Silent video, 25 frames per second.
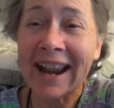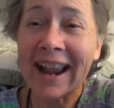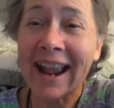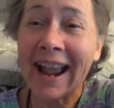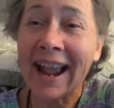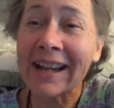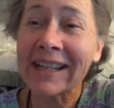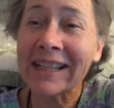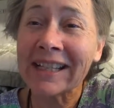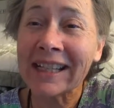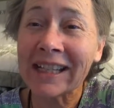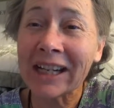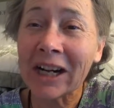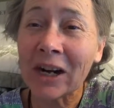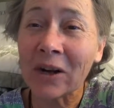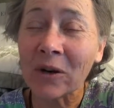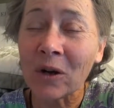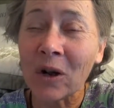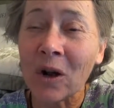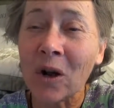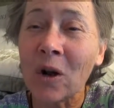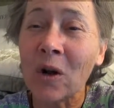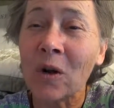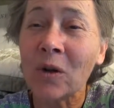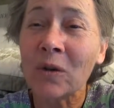And in our
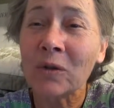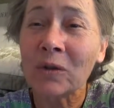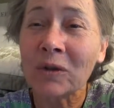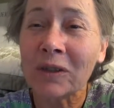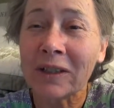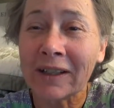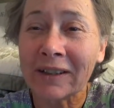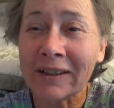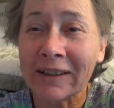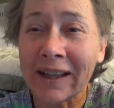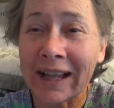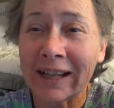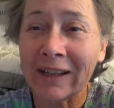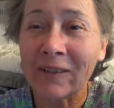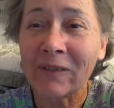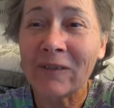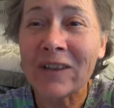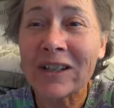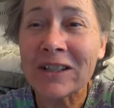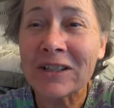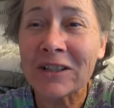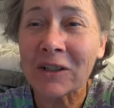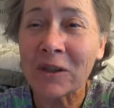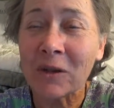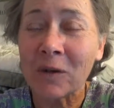own, like
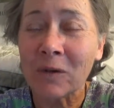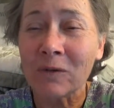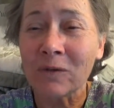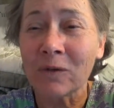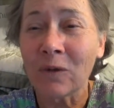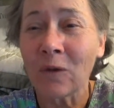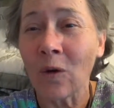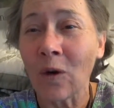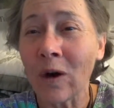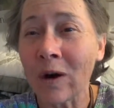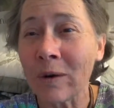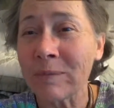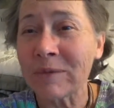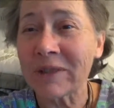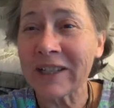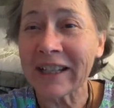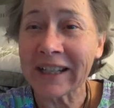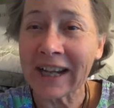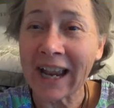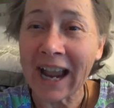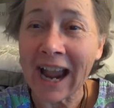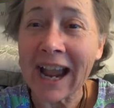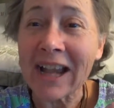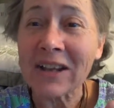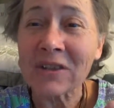physical forms
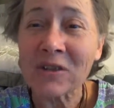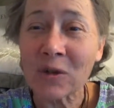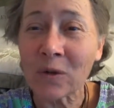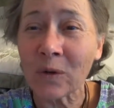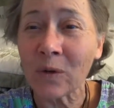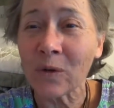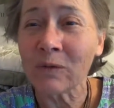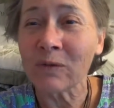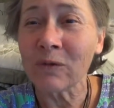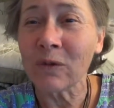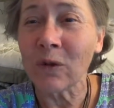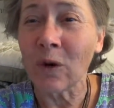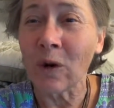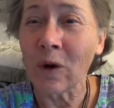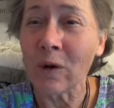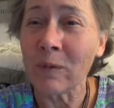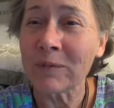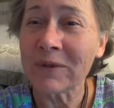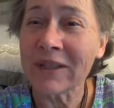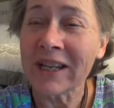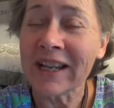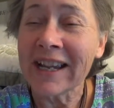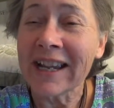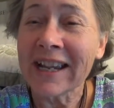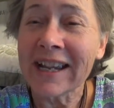and astral
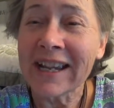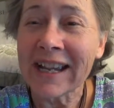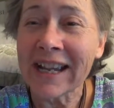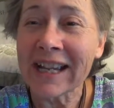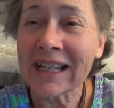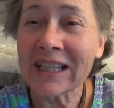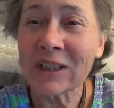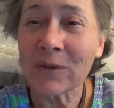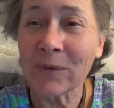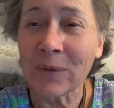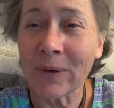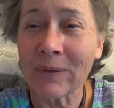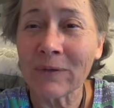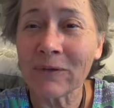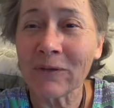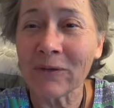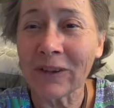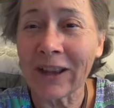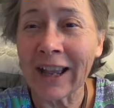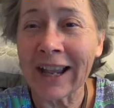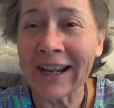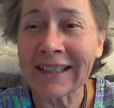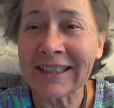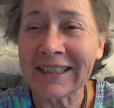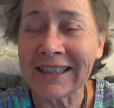forms, it's
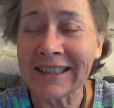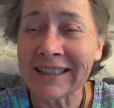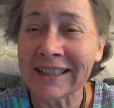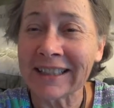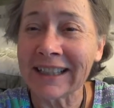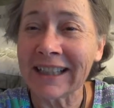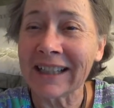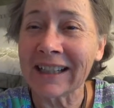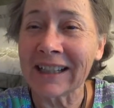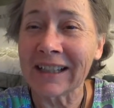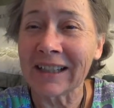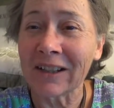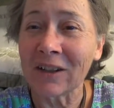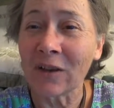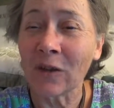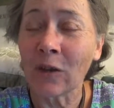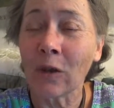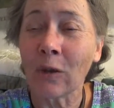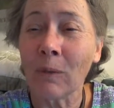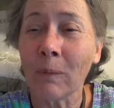reflected uh,